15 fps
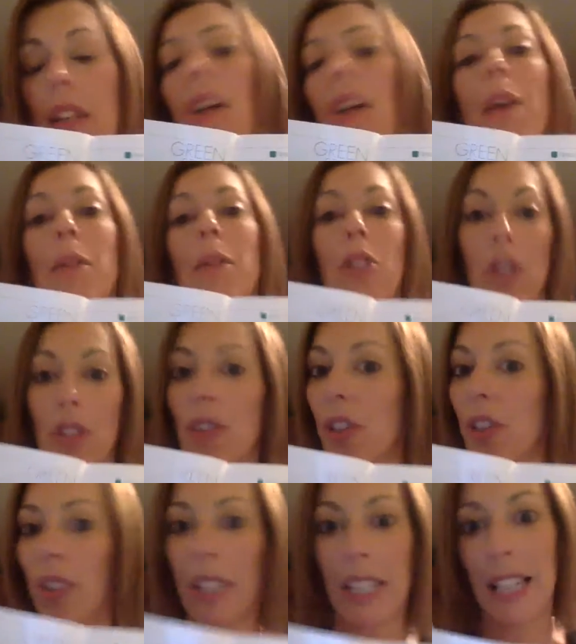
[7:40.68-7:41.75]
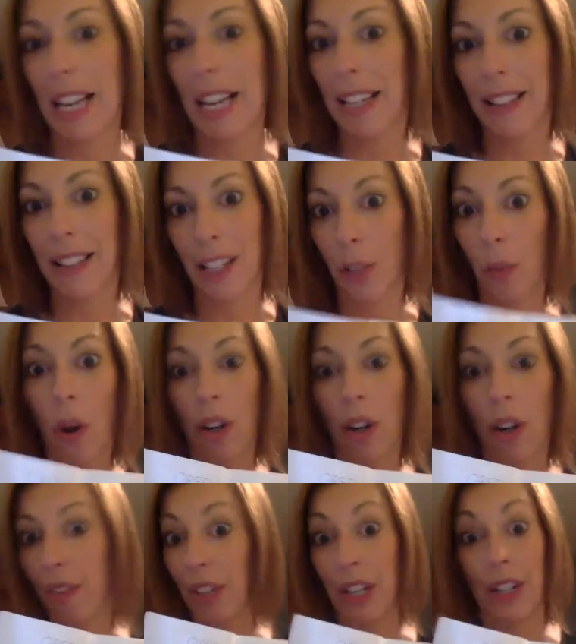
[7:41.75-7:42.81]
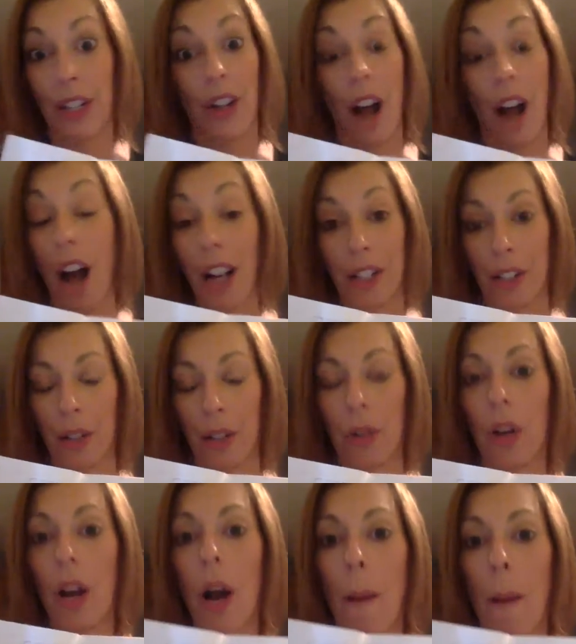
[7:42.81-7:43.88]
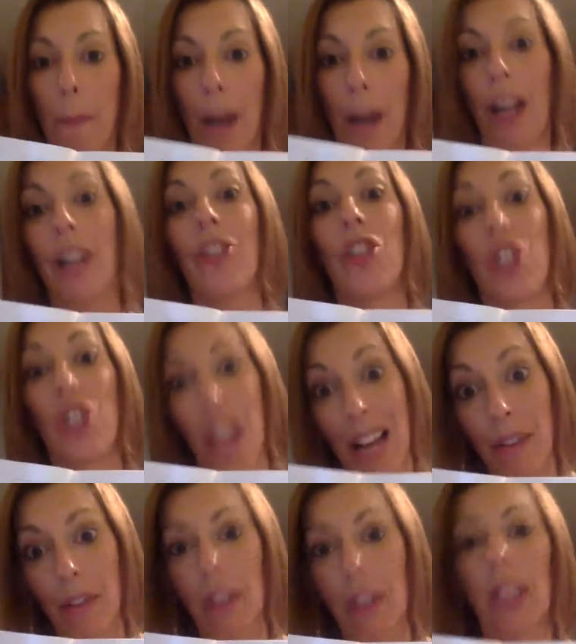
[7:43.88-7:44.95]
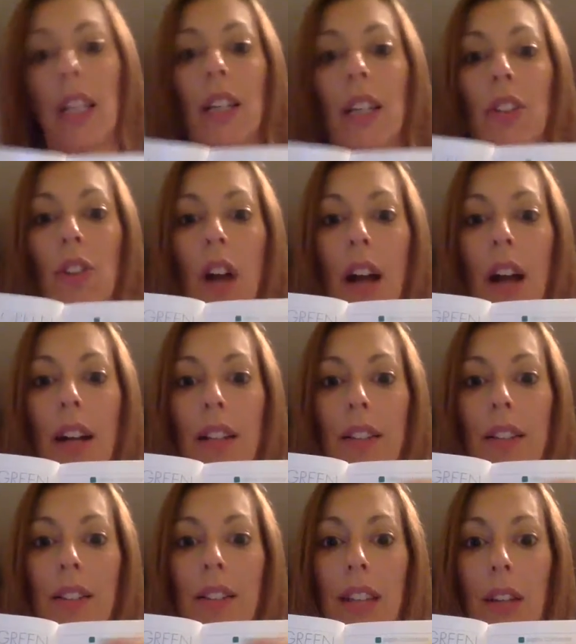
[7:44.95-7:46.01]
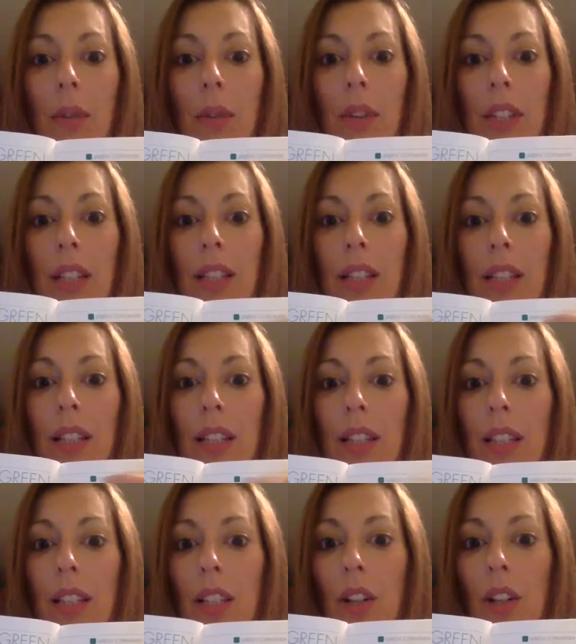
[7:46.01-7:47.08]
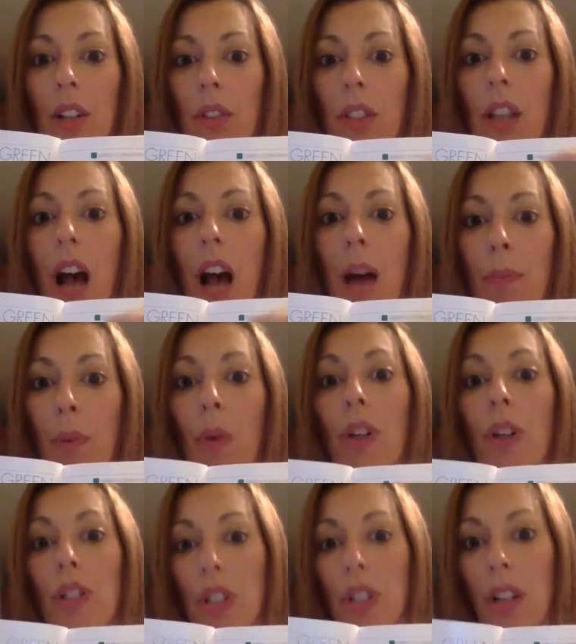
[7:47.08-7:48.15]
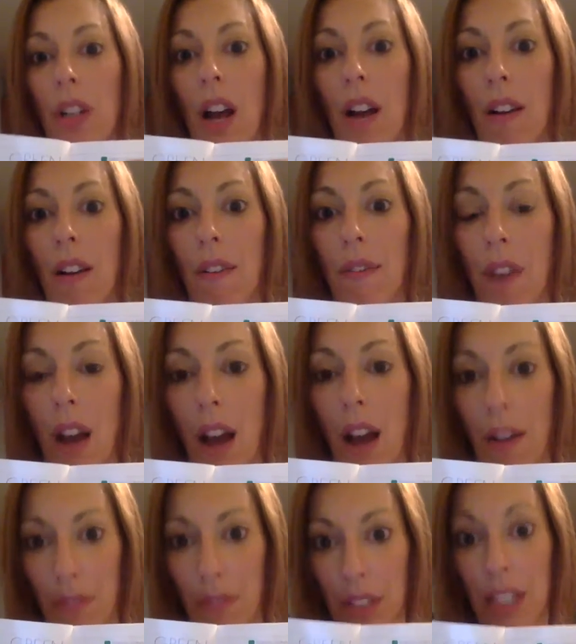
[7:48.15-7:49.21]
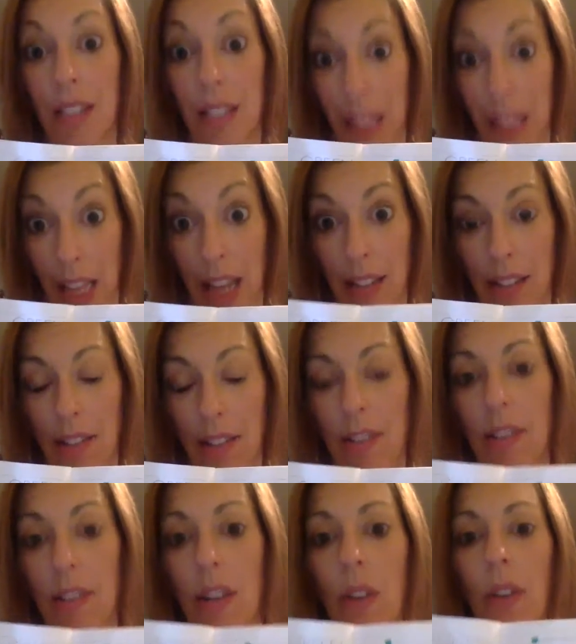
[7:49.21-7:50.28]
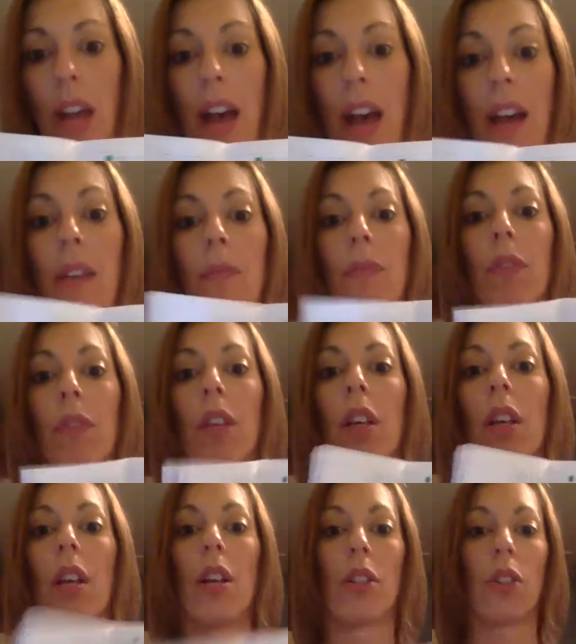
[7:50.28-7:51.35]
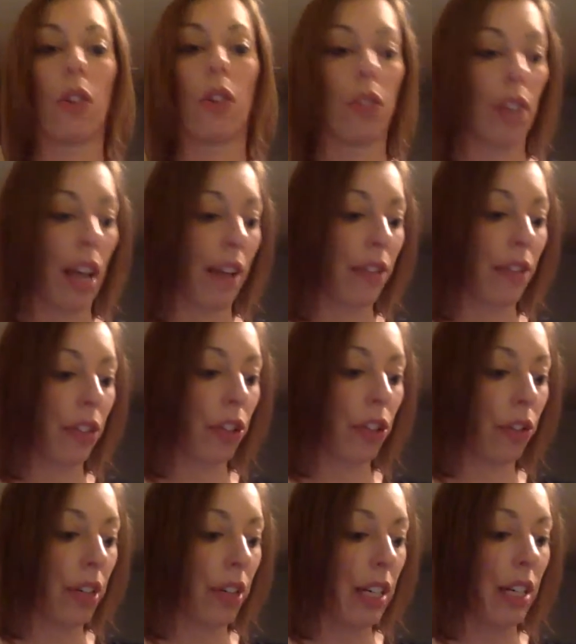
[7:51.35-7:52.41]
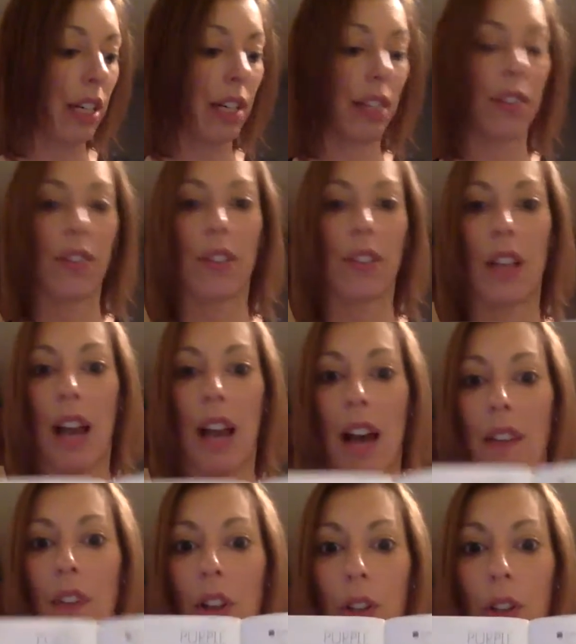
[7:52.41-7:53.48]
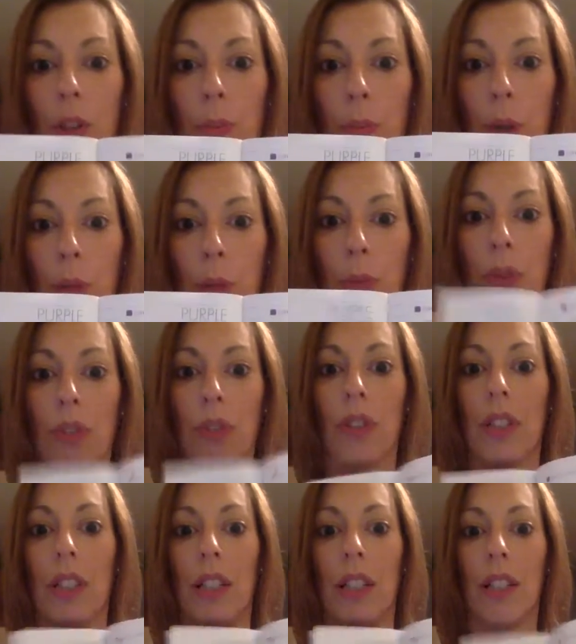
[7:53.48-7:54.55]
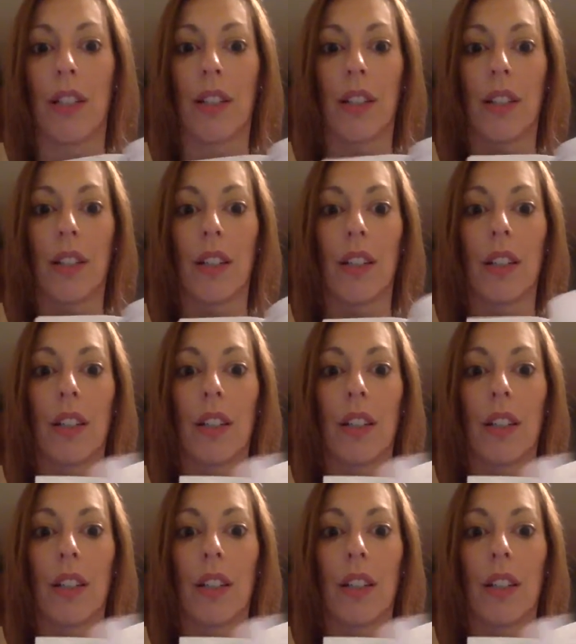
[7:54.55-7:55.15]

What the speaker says: I mean, you can certainly eat anything you want off of here. I do. But I generally try and stick within, the top portion of these lists, okay? So you have your greens, you have all your purples in here,